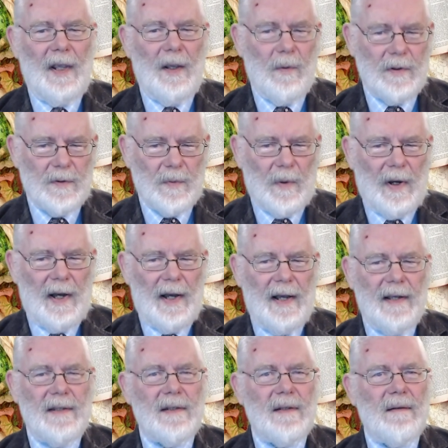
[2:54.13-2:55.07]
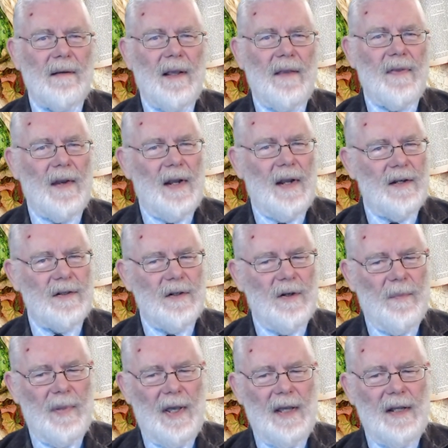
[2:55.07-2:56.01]
He was wise, and the
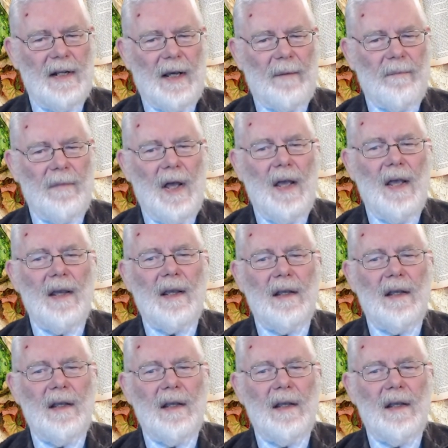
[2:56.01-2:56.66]
nation obeyed him,